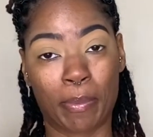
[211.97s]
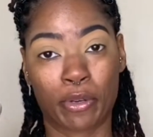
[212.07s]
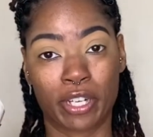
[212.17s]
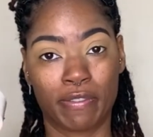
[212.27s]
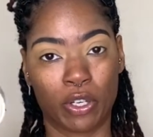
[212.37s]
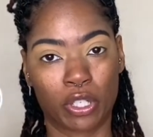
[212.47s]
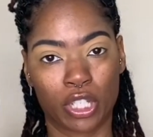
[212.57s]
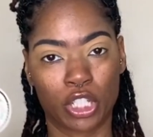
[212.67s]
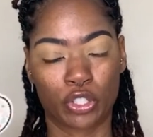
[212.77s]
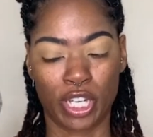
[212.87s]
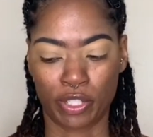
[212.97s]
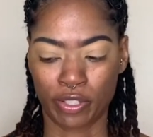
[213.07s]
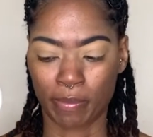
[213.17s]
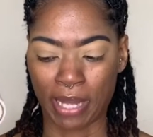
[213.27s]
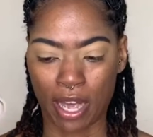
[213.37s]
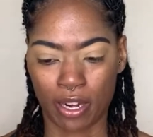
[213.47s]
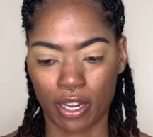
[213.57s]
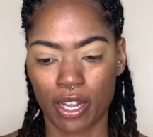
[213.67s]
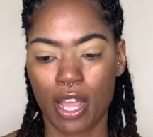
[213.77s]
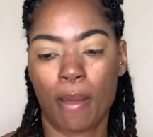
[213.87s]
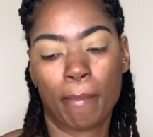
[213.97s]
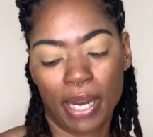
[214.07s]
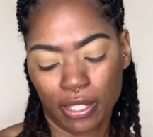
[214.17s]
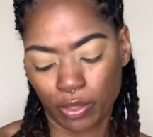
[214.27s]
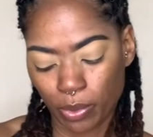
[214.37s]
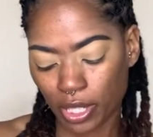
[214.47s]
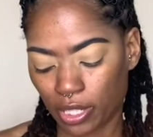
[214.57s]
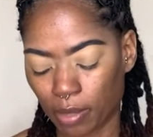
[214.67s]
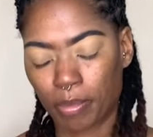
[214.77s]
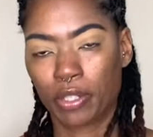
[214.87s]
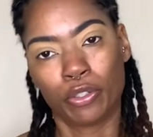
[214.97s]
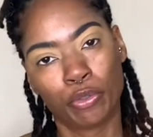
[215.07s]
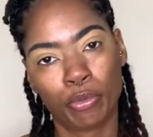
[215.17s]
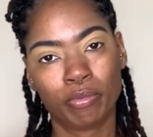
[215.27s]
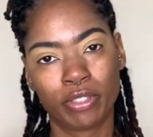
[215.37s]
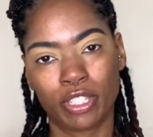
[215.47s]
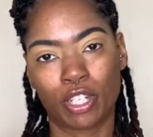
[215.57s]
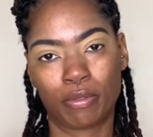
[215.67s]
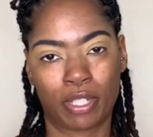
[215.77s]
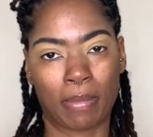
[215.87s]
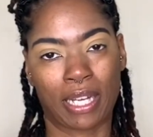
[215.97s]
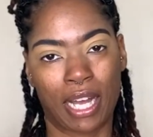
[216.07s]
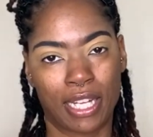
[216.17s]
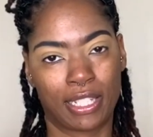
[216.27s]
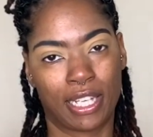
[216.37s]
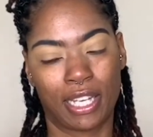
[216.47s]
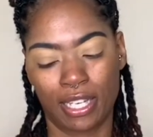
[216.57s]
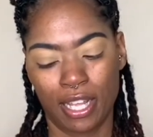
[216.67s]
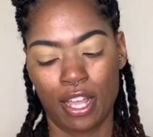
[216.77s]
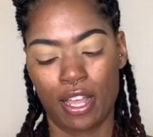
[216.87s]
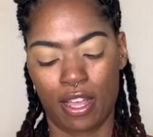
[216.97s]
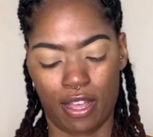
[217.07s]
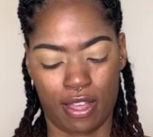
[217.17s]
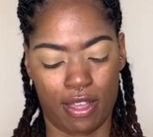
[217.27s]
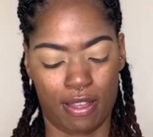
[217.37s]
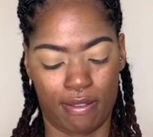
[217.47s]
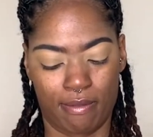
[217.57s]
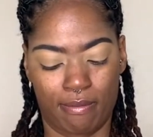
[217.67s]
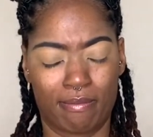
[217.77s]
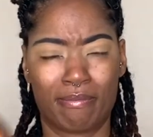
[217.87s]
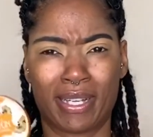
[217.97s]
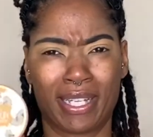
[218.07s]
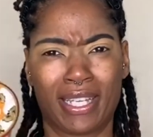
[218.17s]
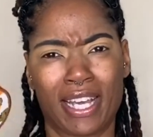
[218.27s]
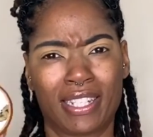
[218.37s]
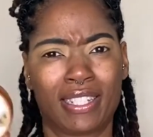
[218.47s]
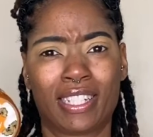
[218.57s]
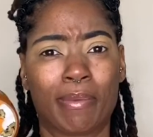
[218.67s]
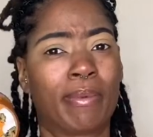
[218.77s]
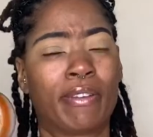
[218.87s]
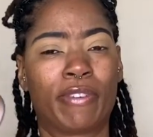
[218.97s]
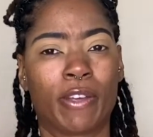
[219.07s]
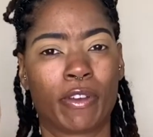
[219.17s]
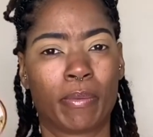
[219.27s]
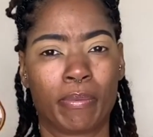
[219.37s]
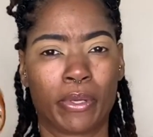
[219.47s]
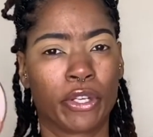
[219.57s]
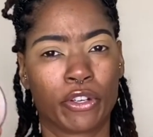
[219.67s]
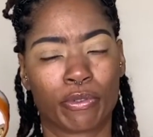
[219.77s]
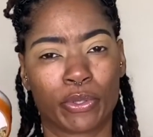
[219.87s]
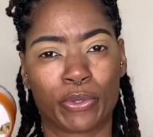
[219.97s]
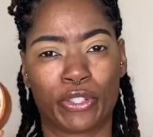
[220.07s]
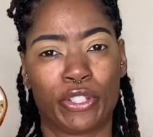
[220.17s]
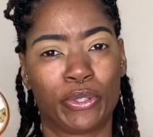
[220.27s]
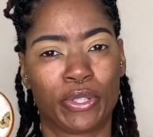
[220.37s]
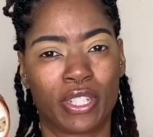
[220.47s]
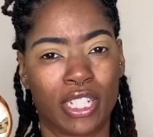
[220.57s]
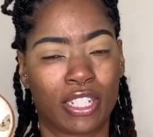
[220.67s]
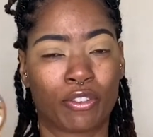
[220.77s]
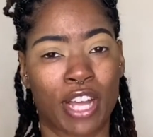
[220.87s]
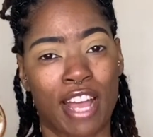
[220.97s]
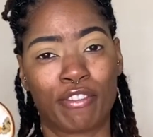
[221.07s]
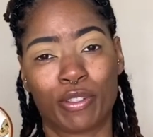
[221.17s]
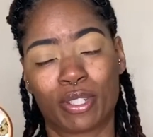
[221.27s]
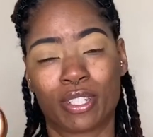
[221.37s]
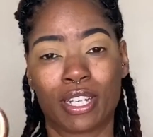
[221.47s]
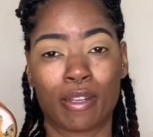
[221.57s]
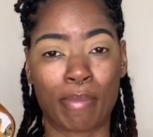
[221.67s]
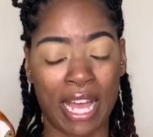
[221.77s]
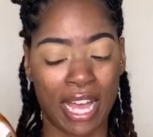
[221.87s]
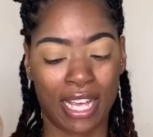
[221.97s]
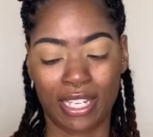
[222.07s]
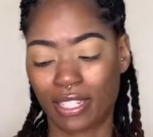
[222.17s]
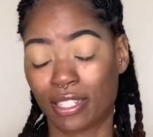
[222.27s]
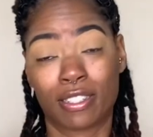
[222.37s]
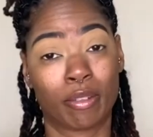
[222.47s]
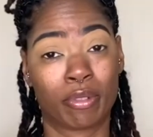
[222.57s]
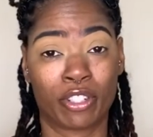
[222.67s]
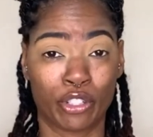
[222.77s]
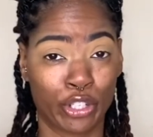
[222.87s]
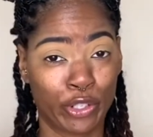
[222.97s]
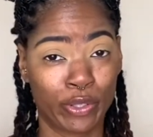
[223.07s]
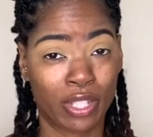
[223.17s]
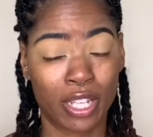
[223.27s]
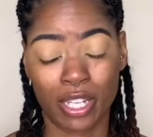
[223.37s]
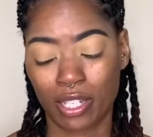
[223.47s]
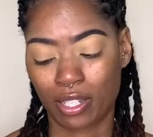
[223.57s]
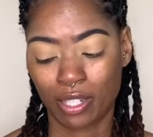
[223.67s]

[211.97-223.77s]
Pretty Vulgar translucent powder, but I just wanted something new, you know, to my content. But yeah, I've seen some of my favorite beauty gurus use this or have used this in the past, and some still use this.